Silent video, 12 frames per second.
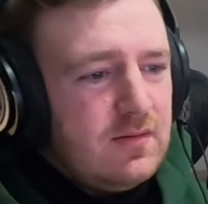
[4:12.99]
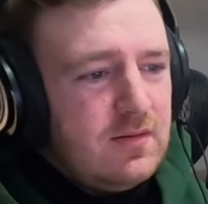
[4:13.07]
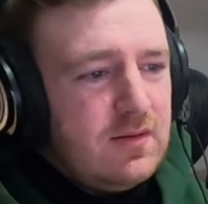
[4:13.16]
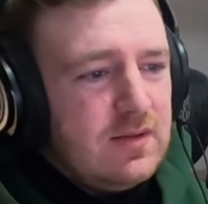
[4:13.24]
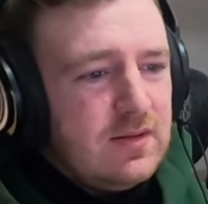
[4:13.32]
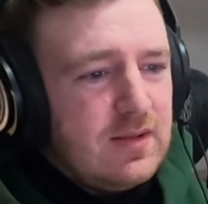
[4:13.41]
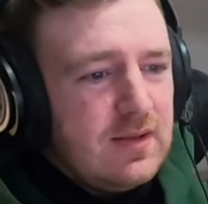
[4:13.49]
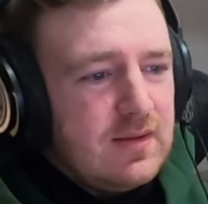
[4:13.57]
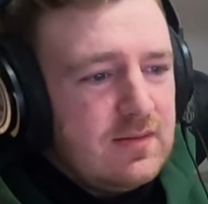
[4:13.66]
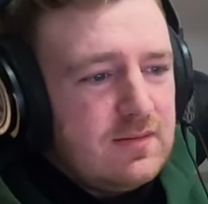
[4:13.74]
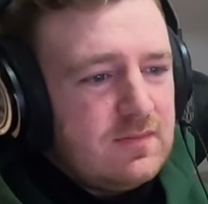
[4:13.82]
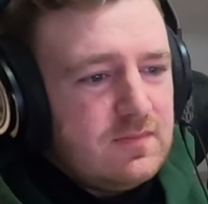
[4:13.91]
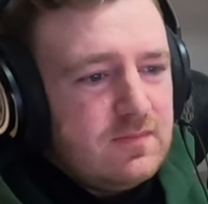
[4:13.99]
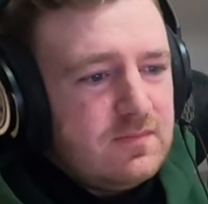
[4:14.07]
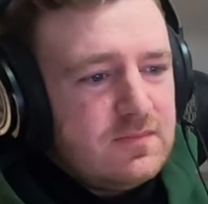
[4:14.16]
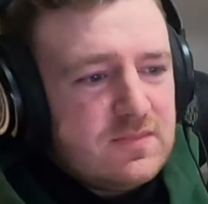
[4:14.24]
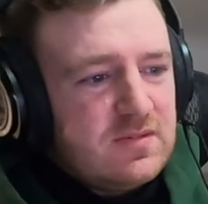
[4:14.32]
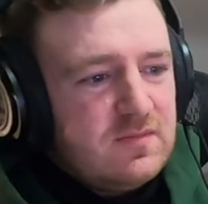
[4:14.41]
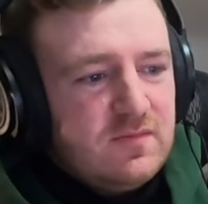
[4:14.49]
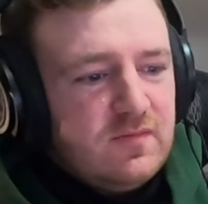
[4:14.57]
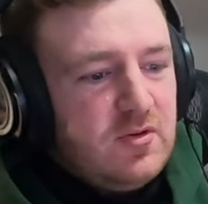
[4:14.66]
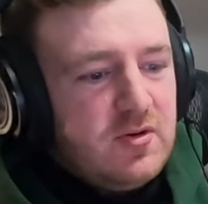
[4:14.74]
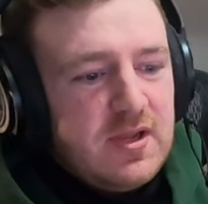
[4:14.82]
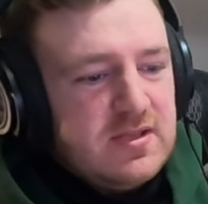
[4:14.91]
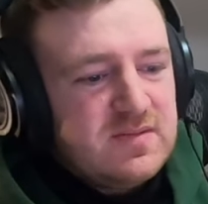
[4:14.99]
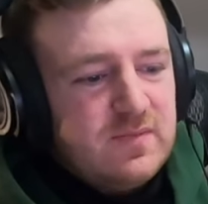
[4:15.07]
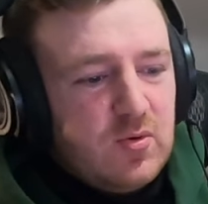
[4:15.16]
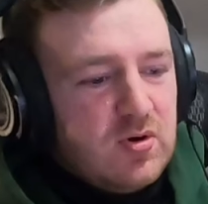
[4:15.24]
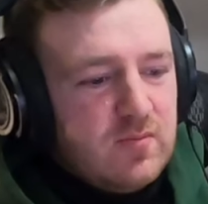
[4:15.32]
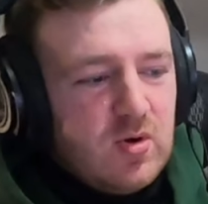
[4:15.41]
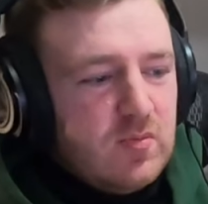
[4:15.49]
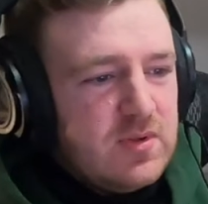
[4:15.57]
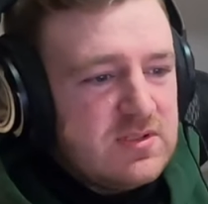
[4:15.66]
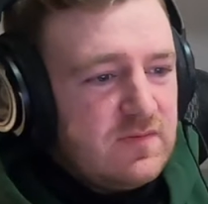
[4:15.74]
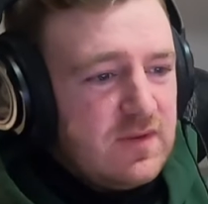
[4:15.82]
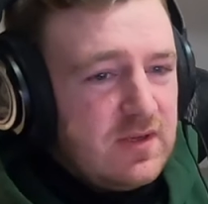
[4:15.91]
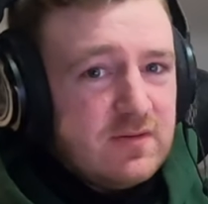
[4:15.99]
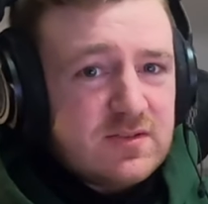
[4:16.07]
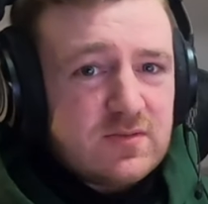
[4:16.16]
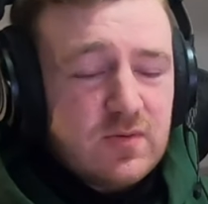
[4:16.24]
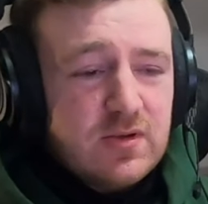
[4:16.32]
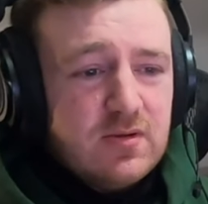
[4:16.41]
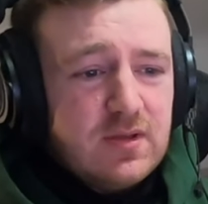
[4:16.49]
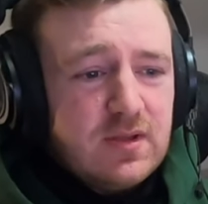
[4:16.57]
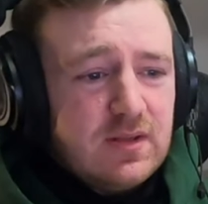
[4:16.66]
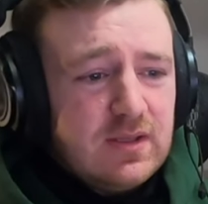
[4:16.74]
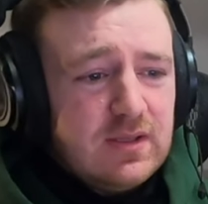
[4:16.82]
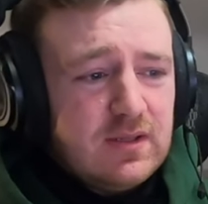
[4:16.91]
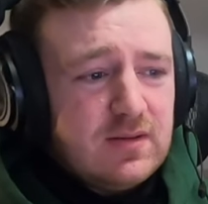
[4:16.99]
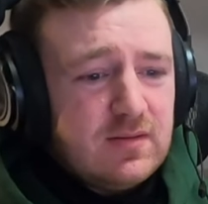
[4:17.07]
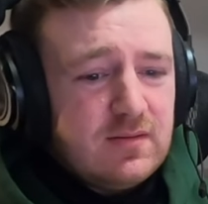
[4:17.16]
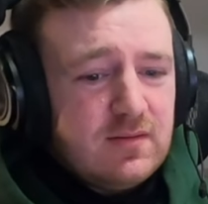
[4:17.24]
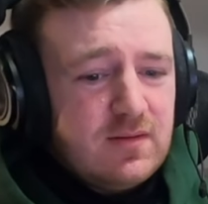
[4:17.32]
in like great sport moments videos where you can like,